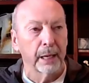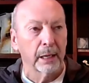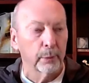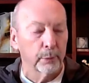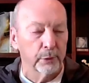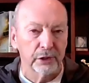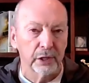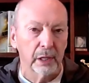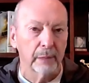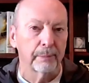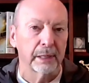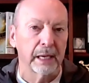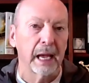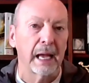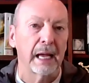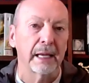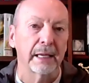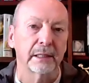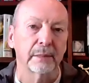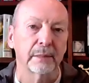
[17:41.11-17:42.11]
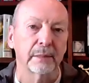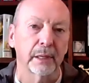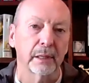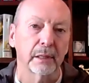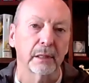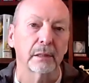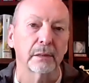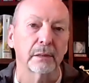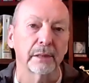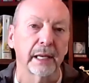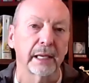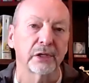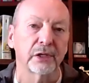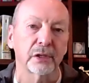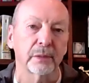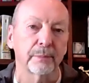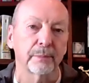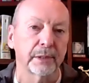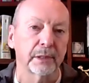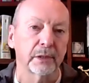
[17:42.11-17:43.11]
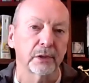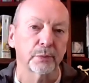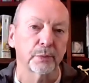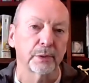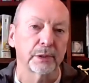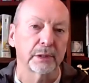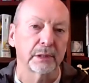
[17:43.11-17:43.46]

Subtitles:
I'm going to say behind, but a little nascent